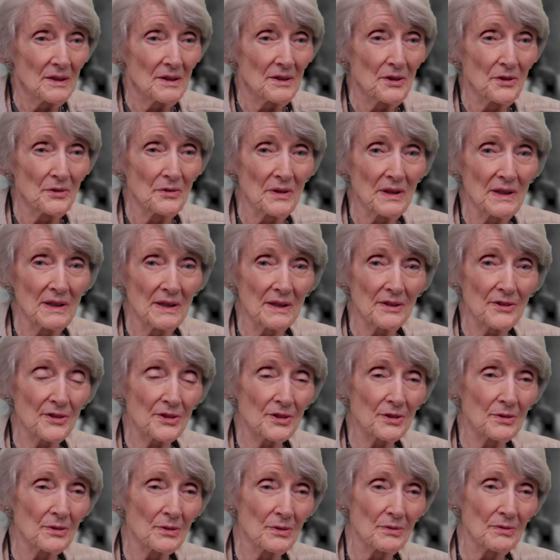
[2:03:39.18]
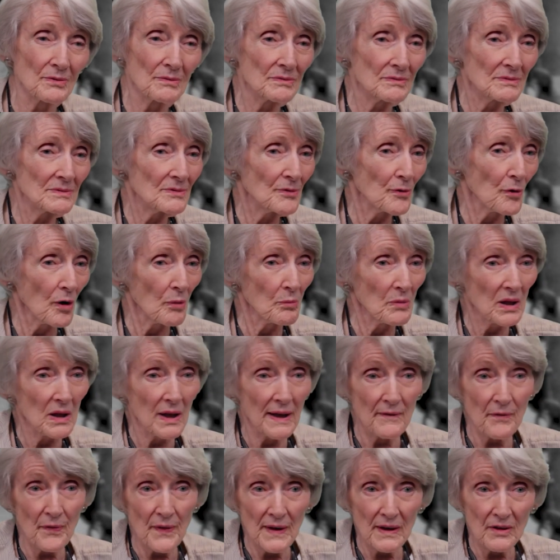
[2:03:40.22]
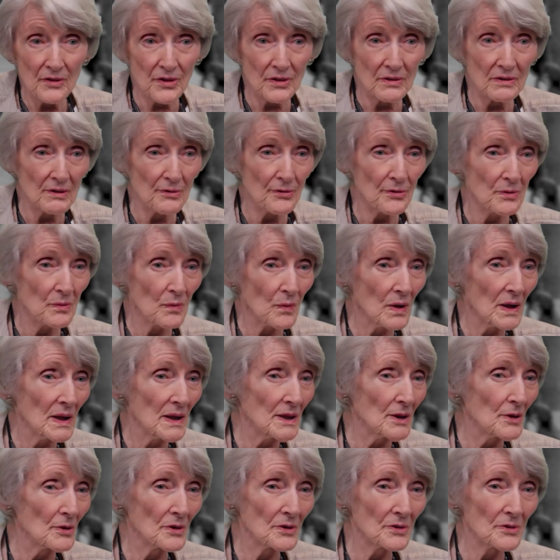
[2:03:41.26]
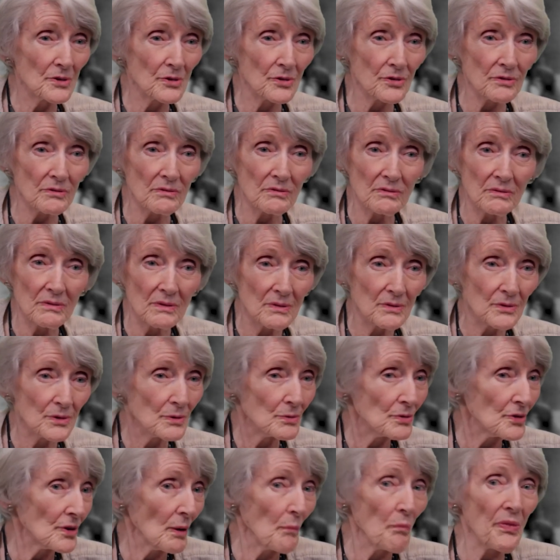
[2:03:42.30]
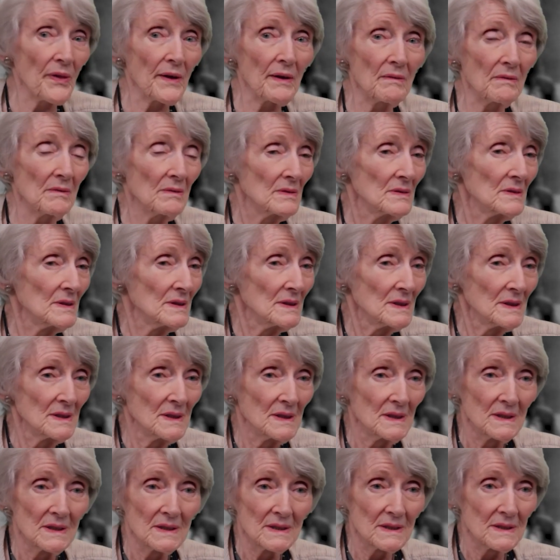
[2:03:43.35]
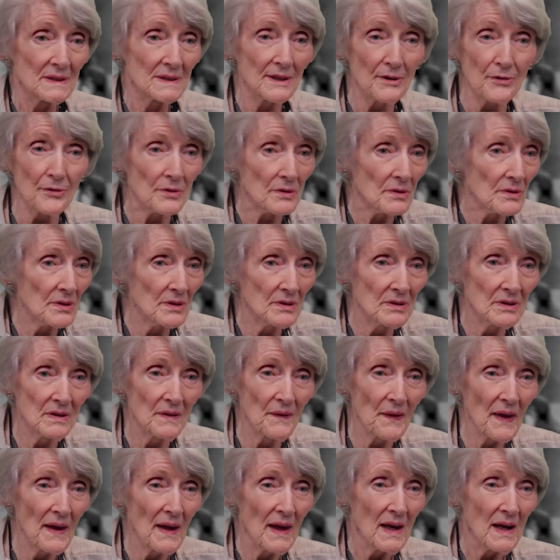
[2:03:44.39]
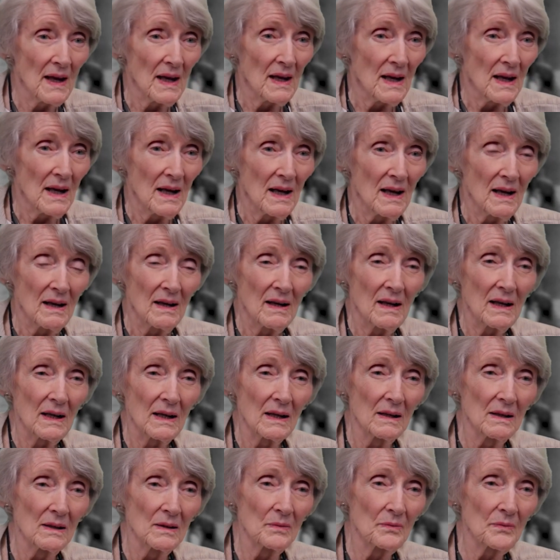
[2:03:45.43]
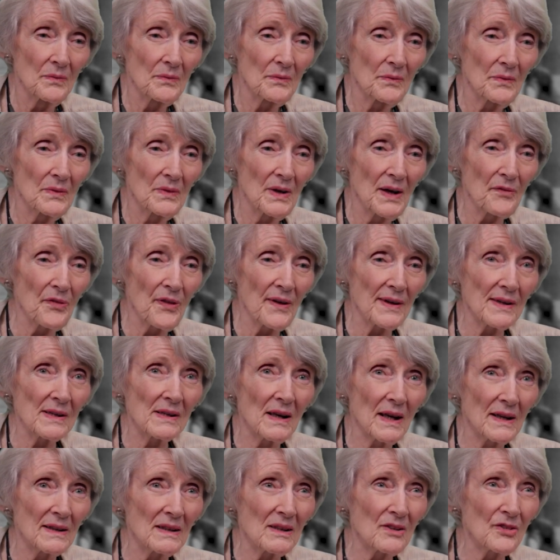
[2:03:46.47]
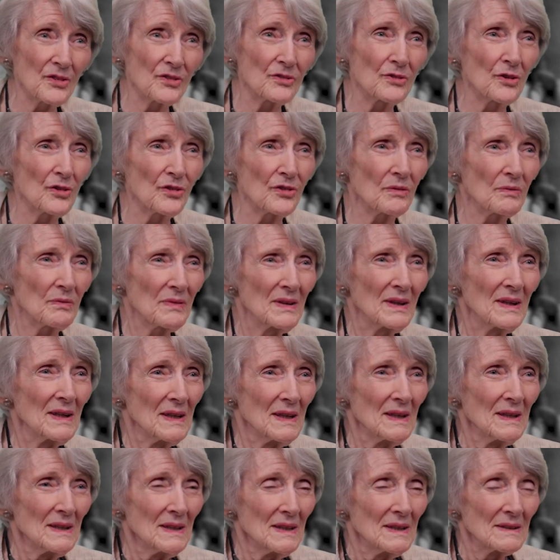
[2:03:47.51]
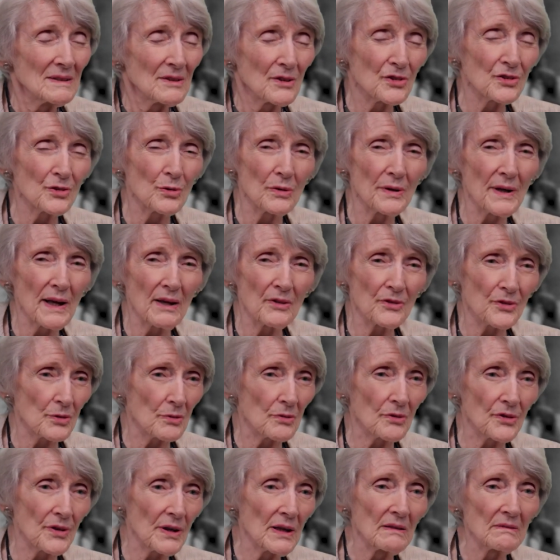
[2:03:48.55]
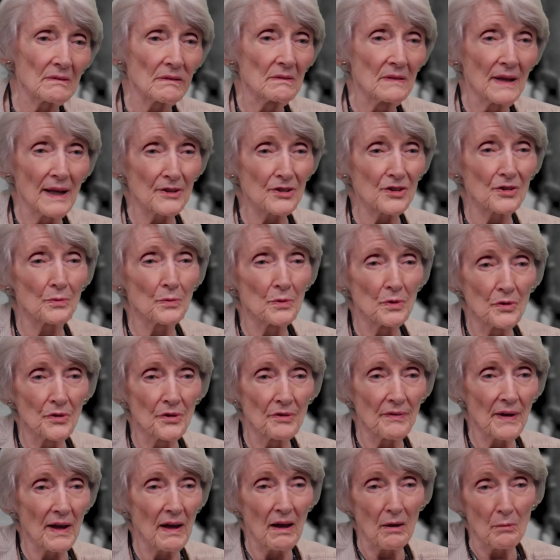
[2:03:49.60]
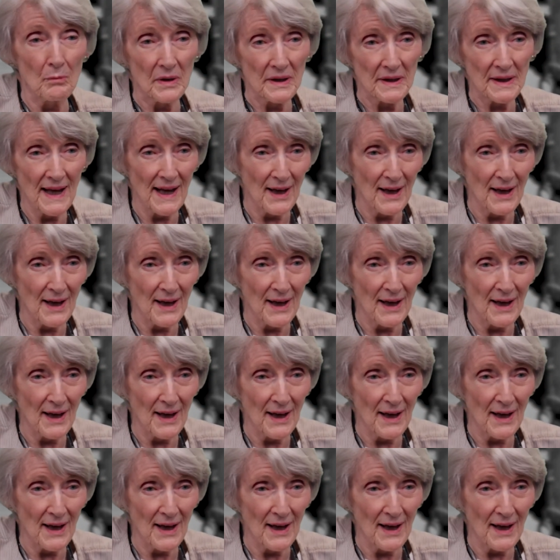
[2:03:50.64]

you need to formulate things a different way or just do something different. Mm. Um, I think, I guess, just the short answer is intellectual development.